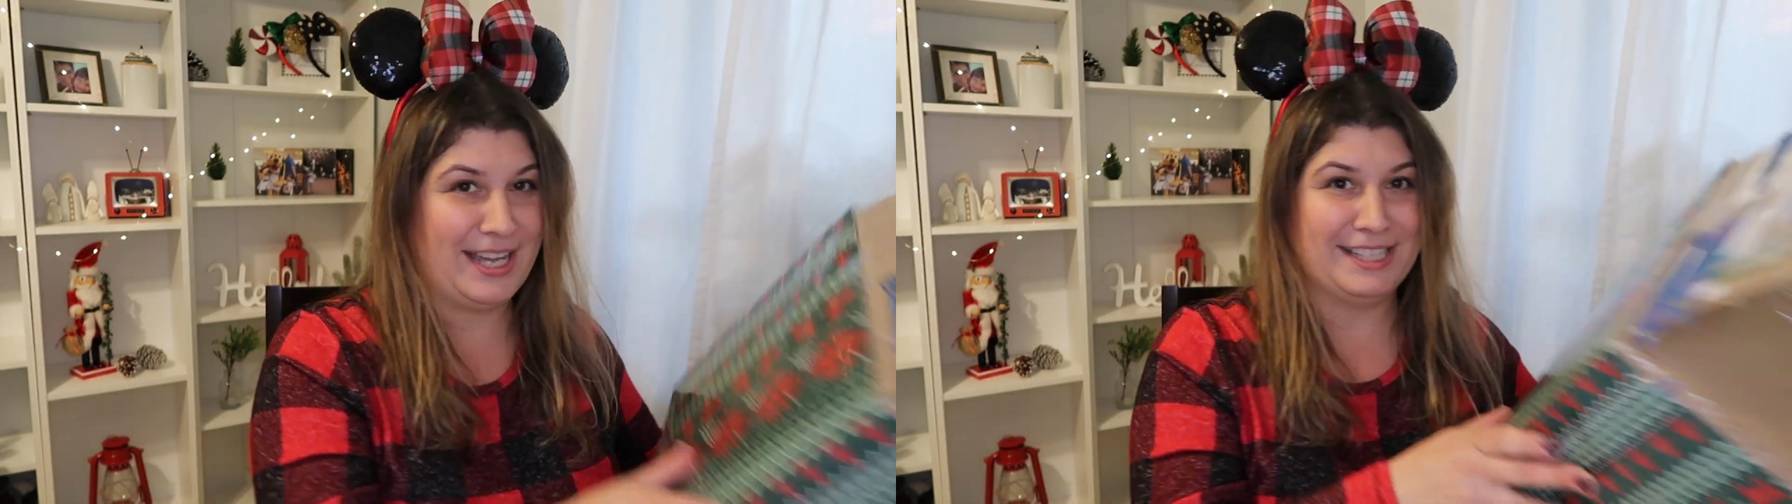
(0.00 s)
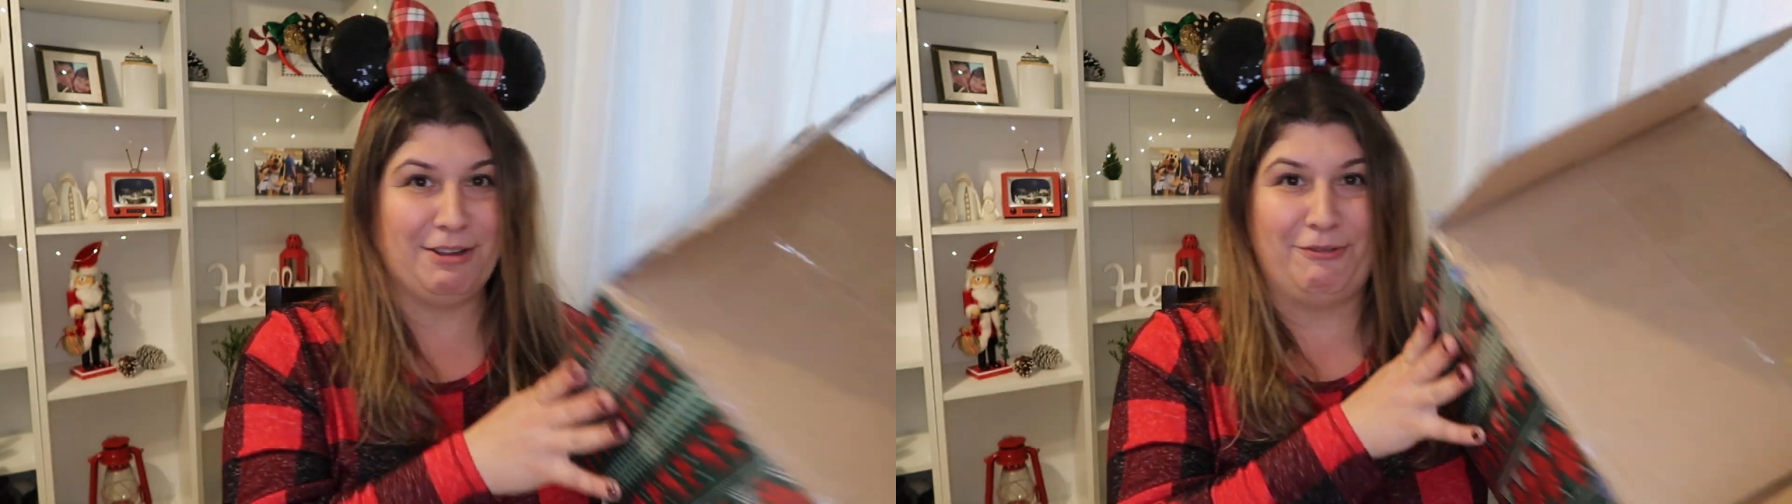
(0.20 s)

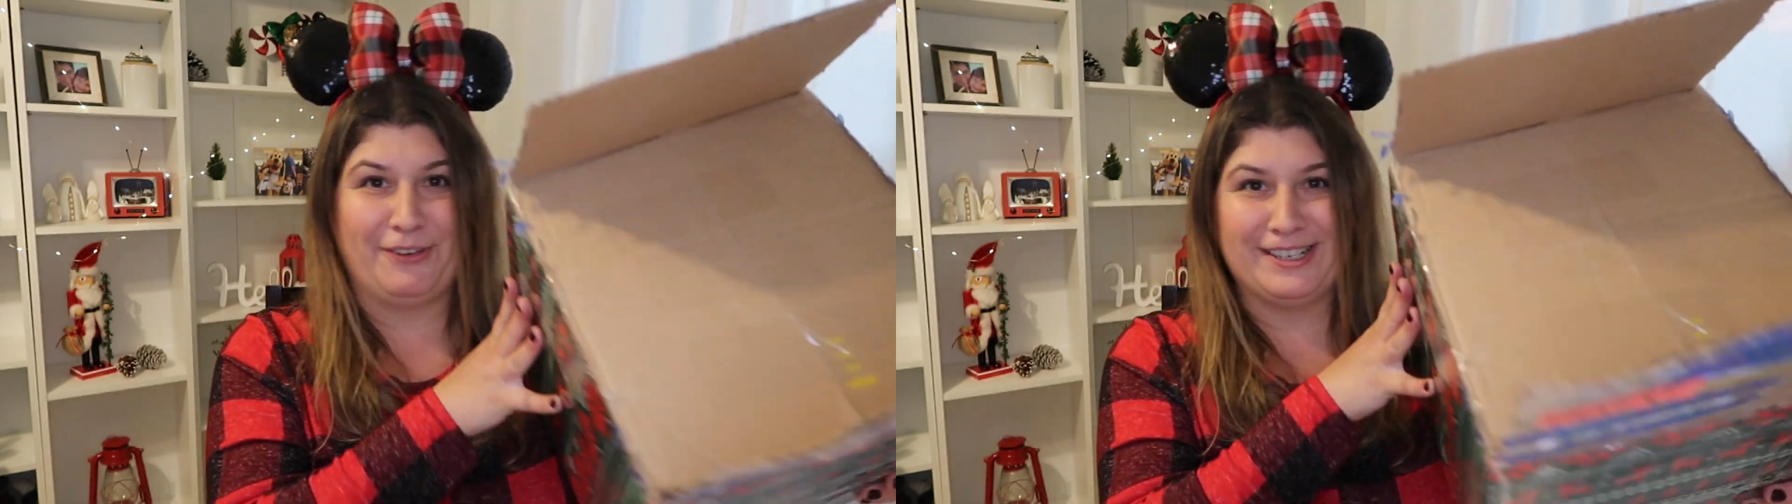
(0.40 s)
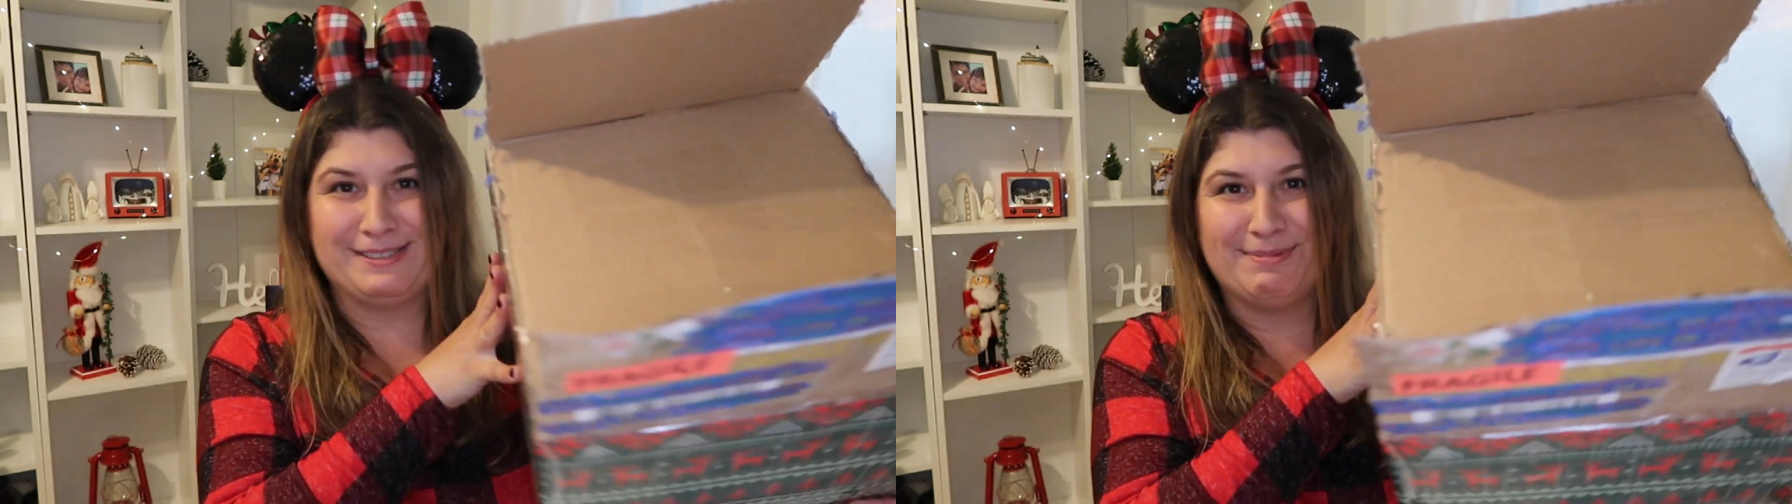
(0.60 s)
got the
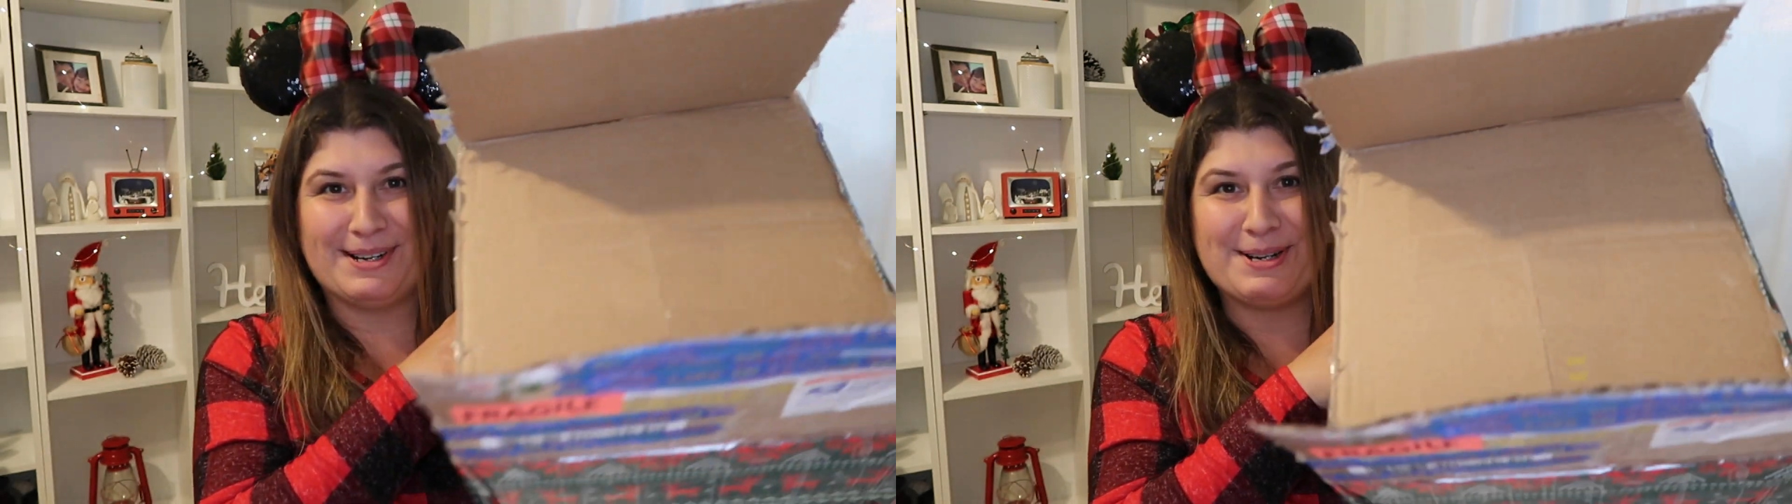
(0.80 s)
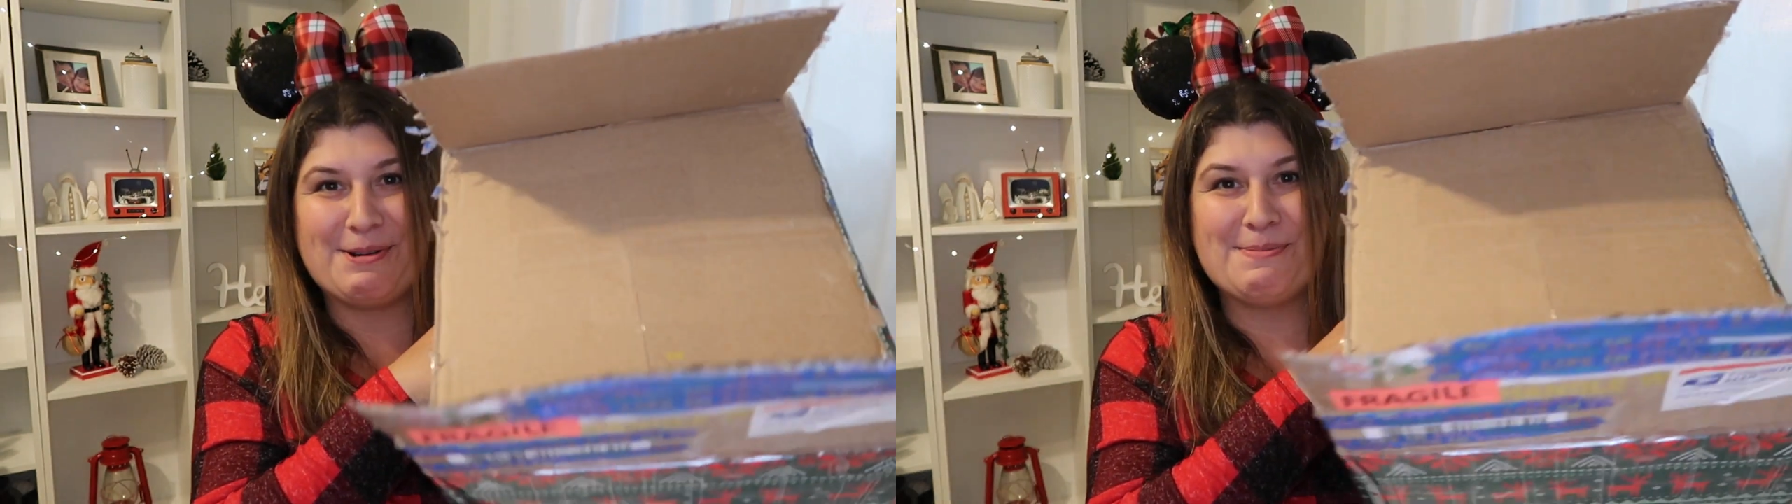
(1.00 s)
first
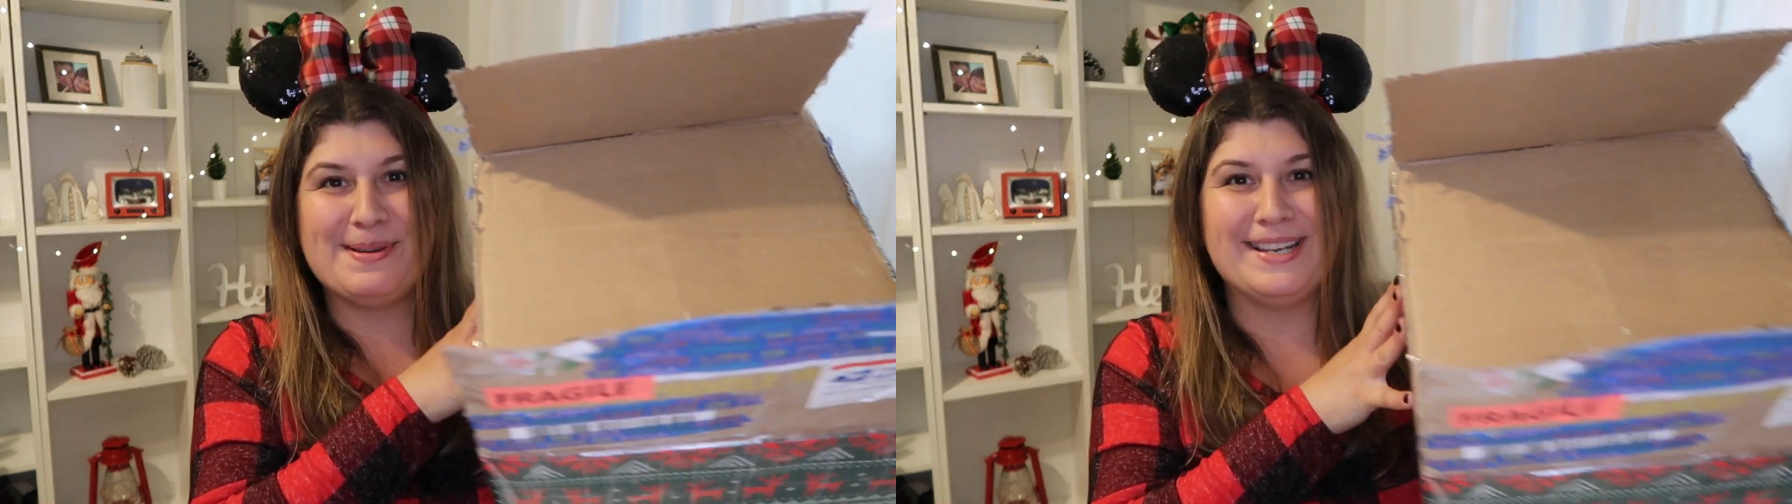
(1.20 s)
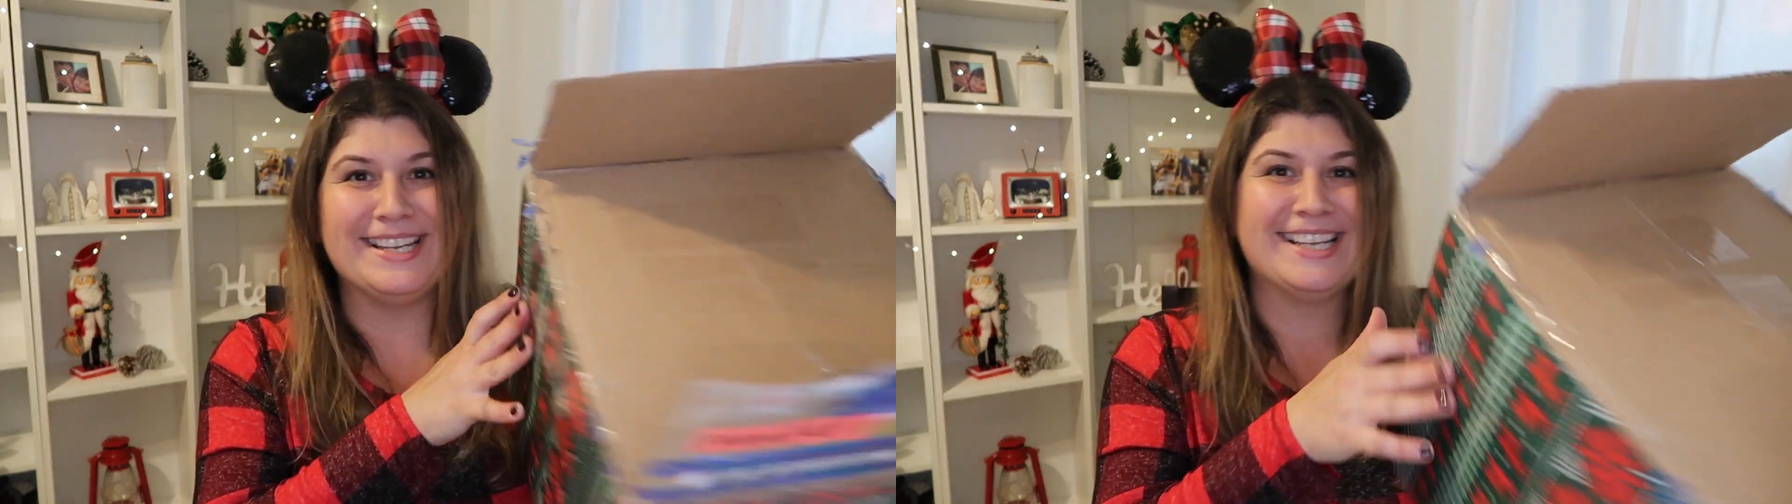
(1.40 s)
part open,